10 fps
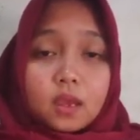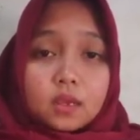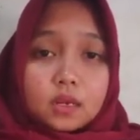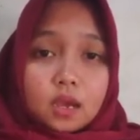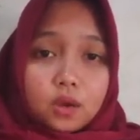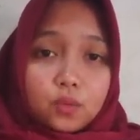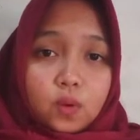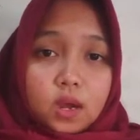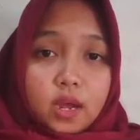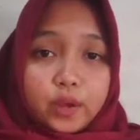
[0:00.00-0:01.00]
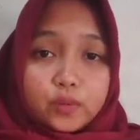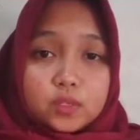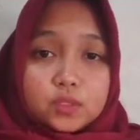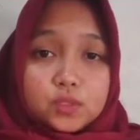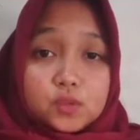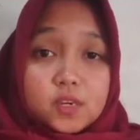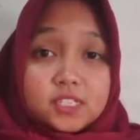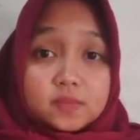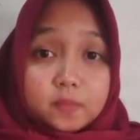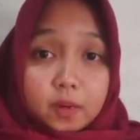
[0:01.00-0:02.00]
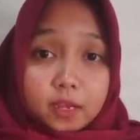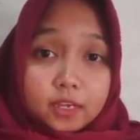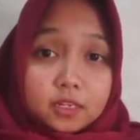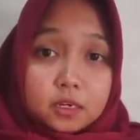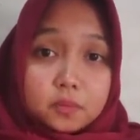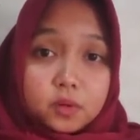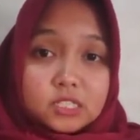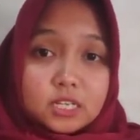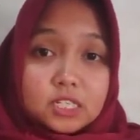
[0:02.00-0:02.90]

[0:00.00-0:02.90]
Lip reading: Now I want to explain about